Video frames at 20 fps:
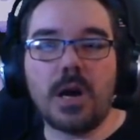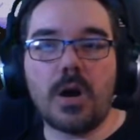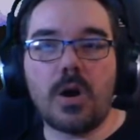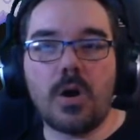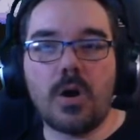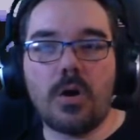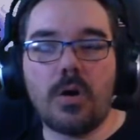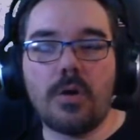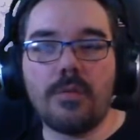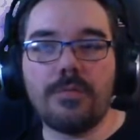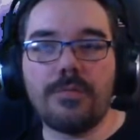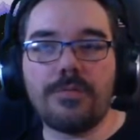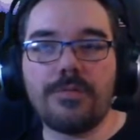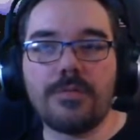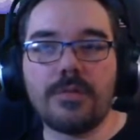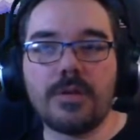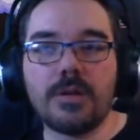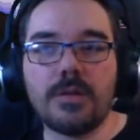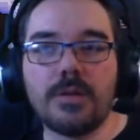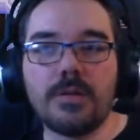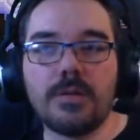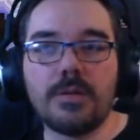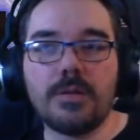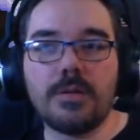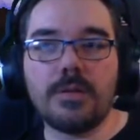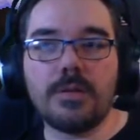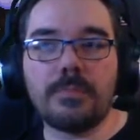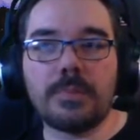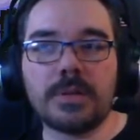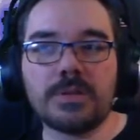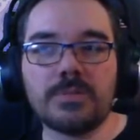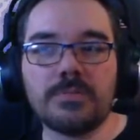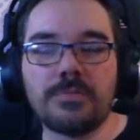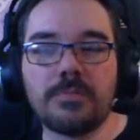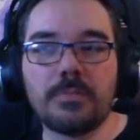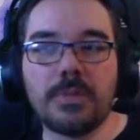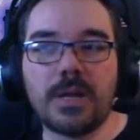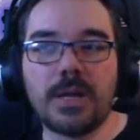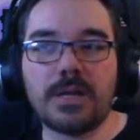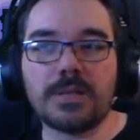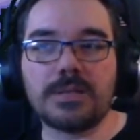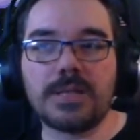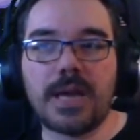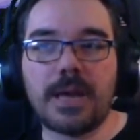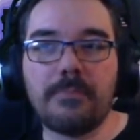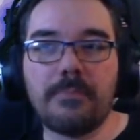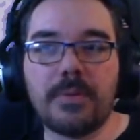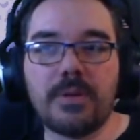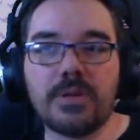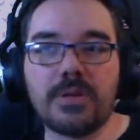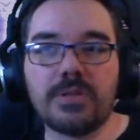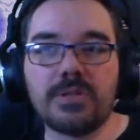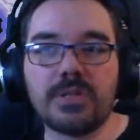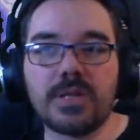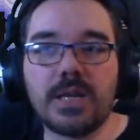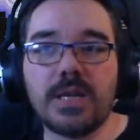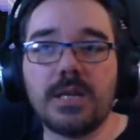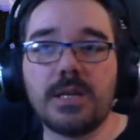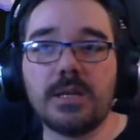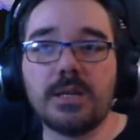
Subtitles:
of puzzle from the last game. But you can see,